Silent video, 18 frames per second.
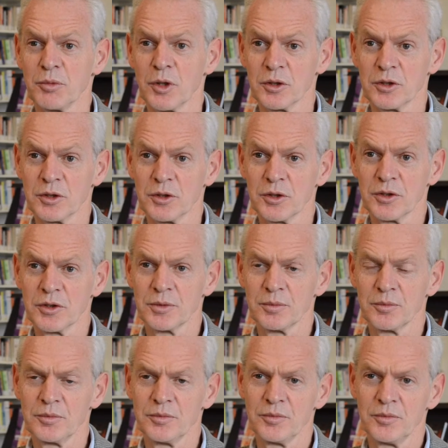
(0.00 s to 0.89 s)
modules
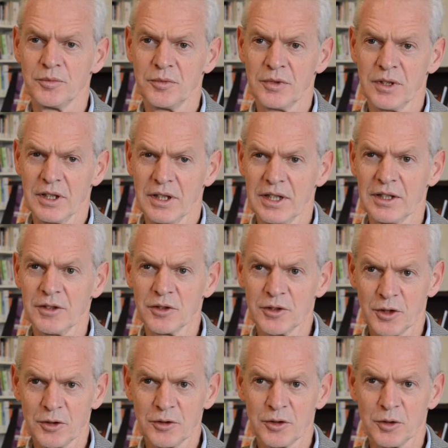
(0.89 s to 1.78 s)
in
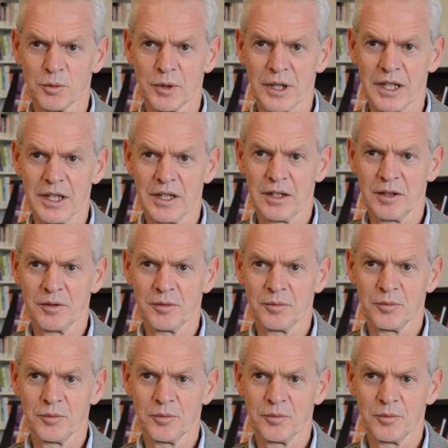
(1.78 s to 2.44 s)
such a way